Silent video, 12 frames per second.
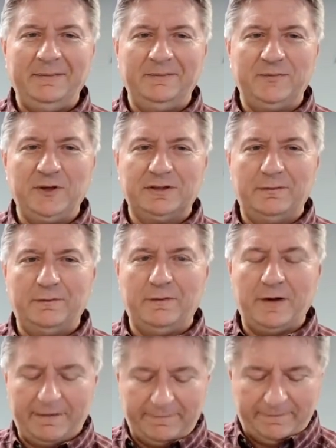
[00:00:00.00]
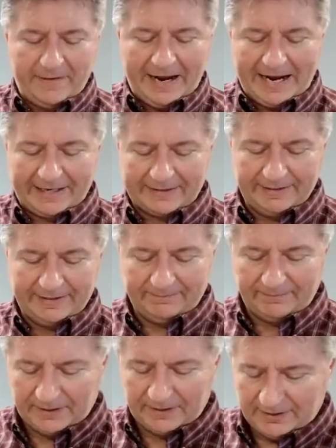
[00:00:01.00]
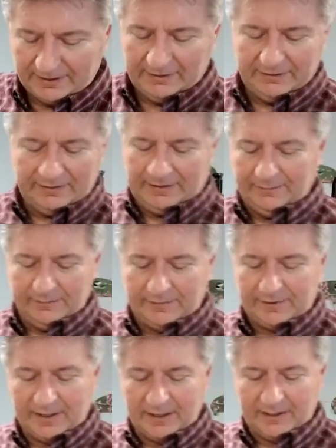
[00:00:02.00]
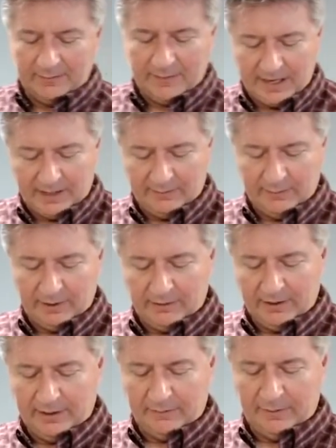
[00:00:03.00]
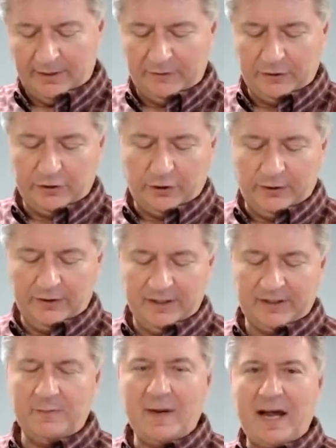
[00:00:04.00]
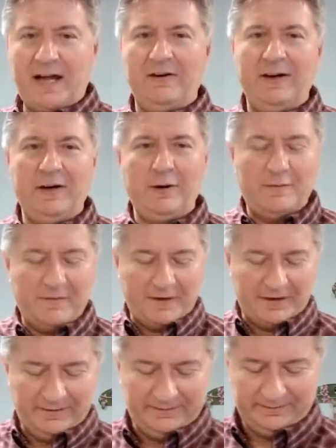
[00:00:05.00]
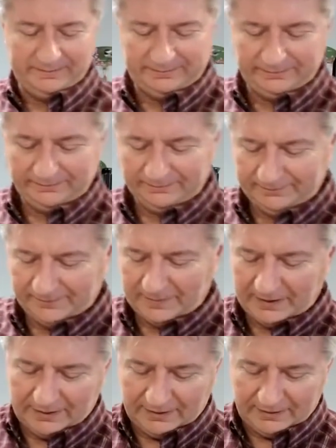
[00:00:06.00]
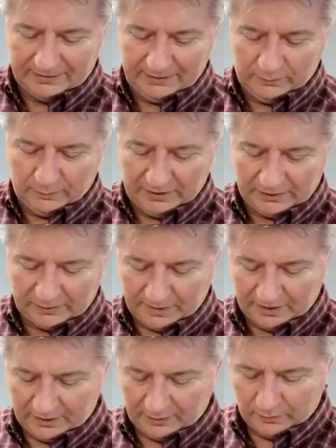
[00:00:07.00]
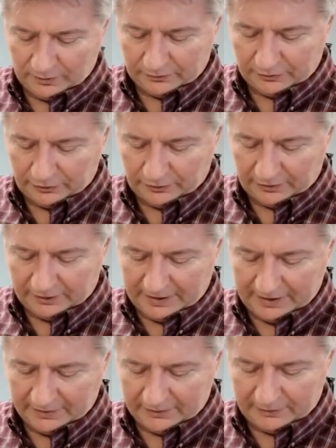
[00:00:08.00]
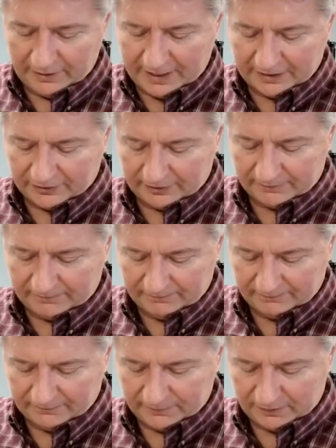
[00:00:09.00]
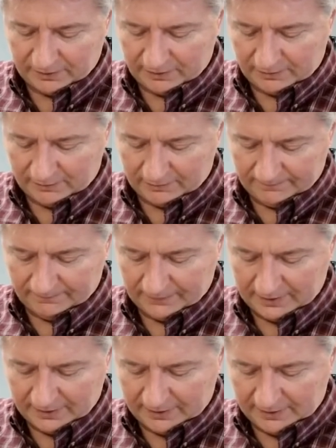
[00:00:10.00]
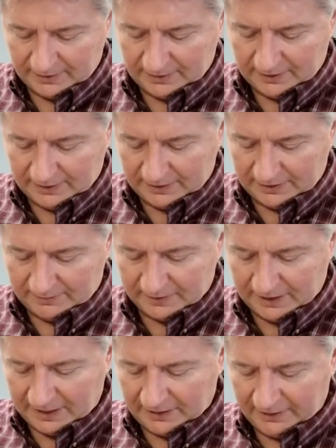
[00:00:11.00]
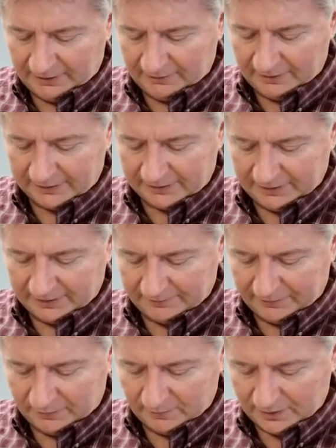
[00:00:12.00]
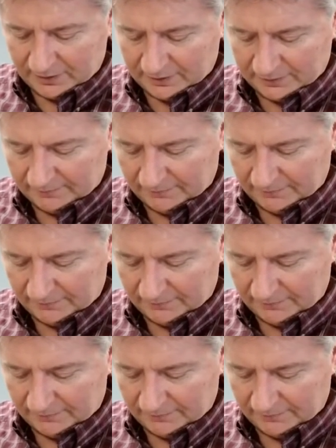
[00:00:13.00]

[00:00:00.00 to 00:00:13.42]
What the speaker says: Just a fun fact. Seems kind of mind-blowing, but if you turn this battery over, the wind spinner will turn the other direction. So kind of interesting. If you want to